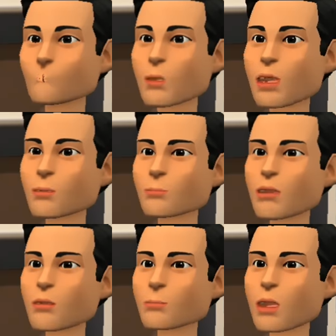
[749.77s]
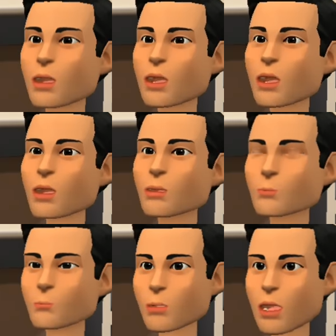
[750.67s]
In terms of preparations,
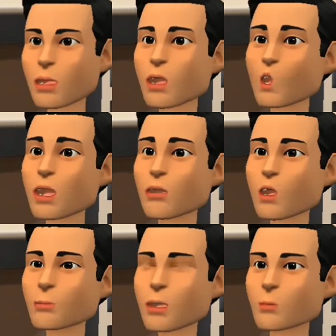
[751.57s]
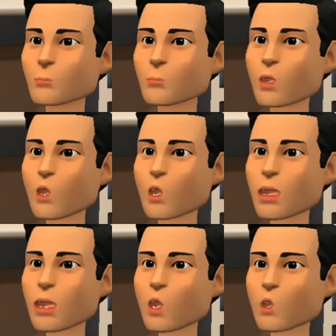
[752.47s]
it's crucial for Ebi not to
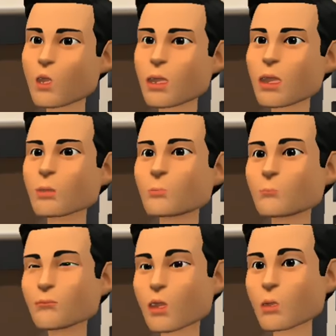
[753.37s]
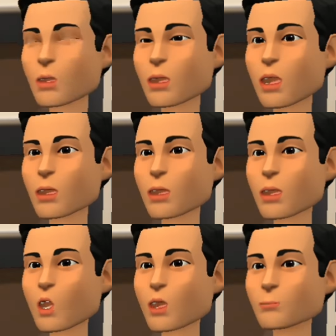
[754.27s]
eat or drink for at least
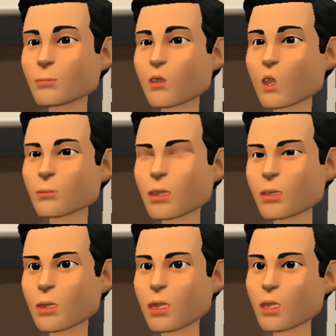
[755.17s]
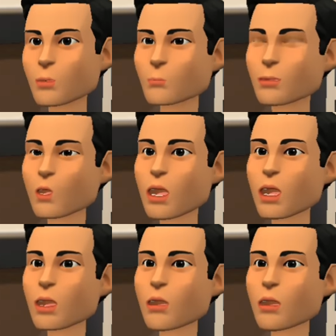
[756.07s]
6 hours before the procedure, with
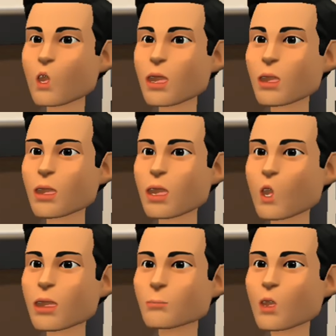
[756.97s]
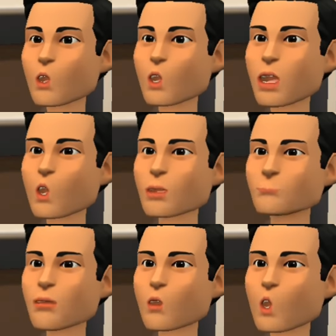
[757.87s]
clear fluids allowed up to 2 hours
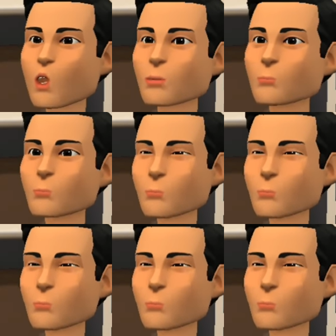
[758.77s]
before.